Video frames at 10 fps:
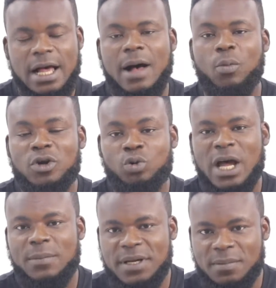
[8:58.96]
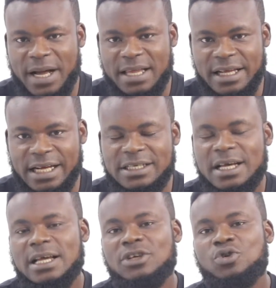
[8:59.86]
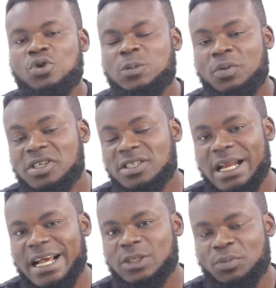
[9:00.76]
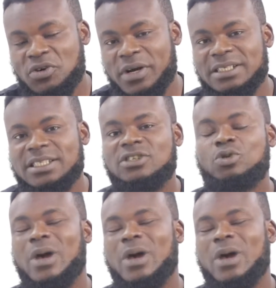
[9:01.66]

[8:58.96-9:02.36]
And what do I mean by that? Use personal experiences to